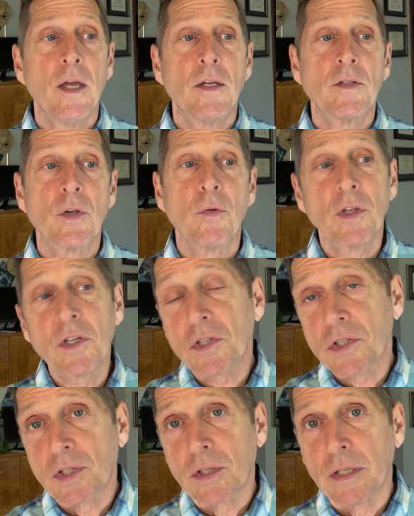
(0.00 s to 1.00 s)
So
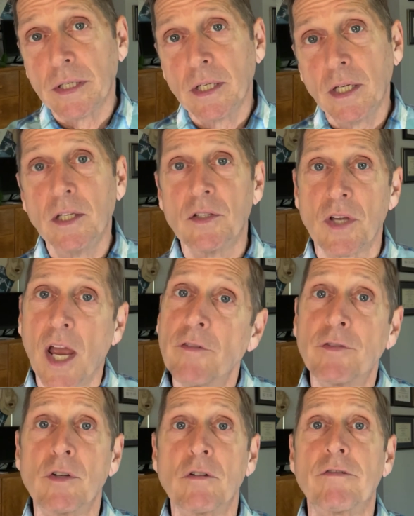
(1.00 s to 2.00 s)
this is
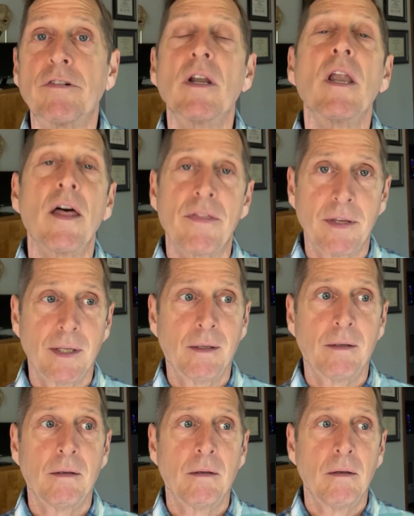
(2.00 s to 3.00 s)
effort for nothing.
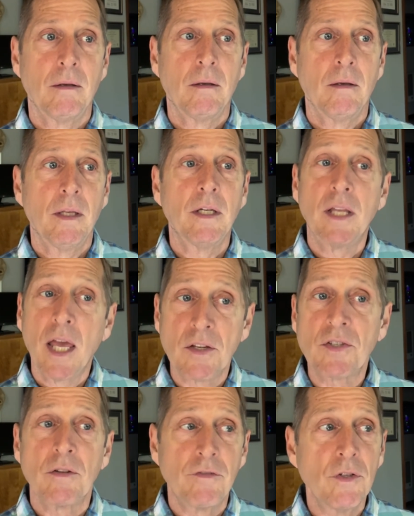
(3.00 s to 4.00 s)
And it
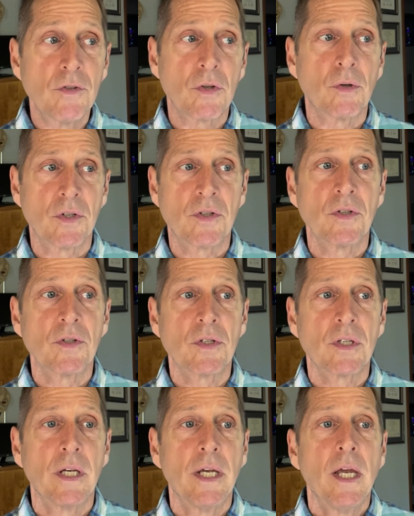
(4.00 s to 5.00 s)
has a few
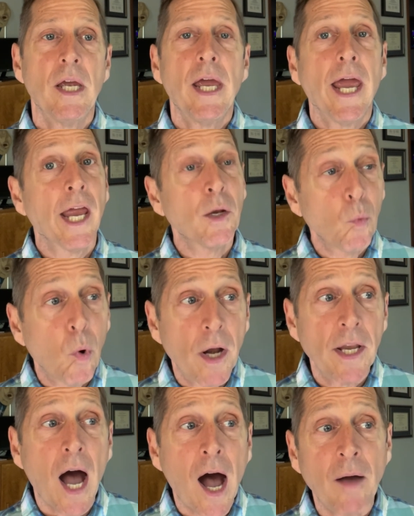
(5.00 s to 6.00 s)
sources. And
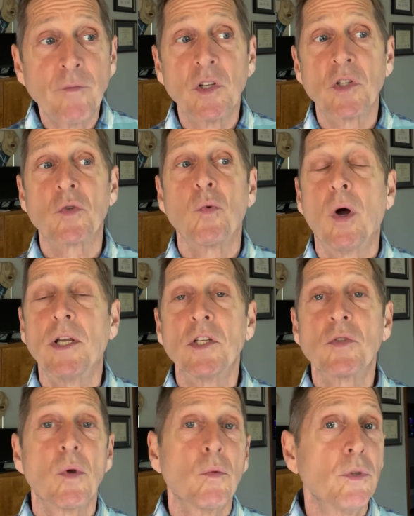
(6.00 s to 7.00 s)
one obvious one
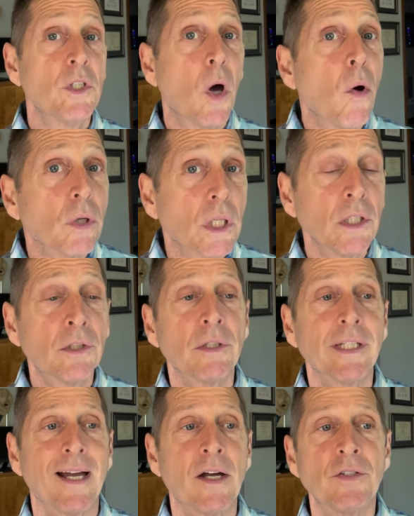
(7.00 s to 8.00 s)
is when we don't
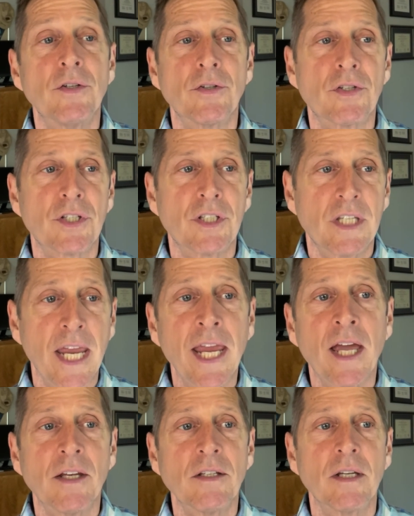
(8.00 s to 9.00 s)
clearly
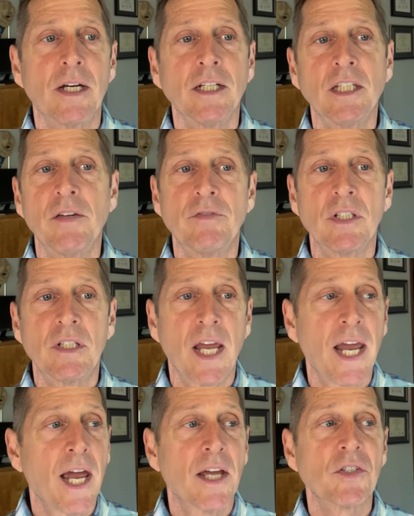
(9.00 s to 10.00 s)
understand a given
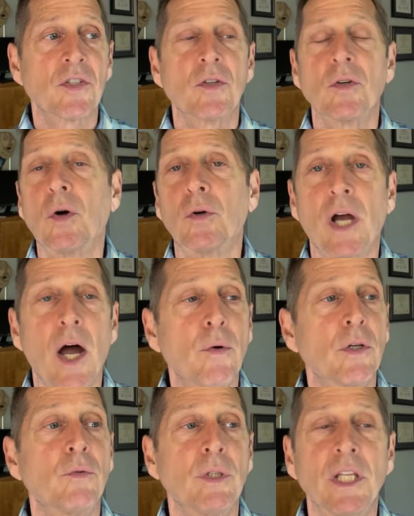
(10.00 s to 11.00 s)
task or how
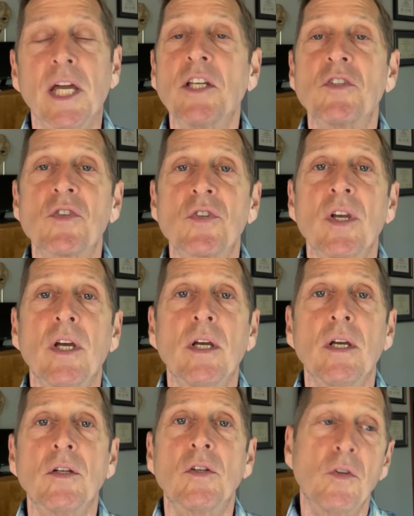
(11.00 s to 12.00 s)
it relates
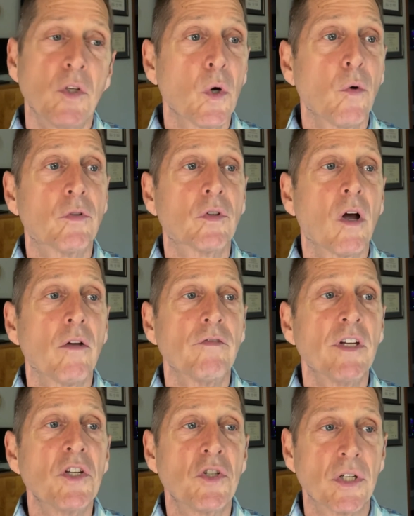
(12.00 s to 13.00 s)
to the overall
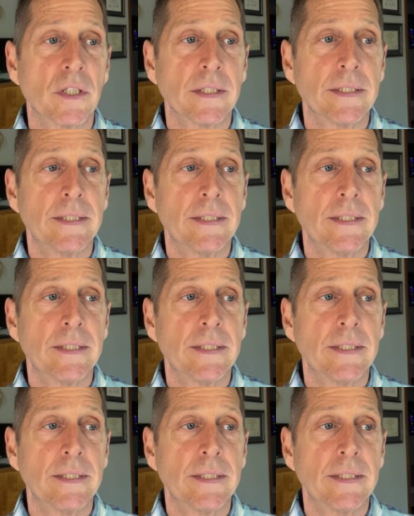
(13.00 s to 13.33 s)
vision.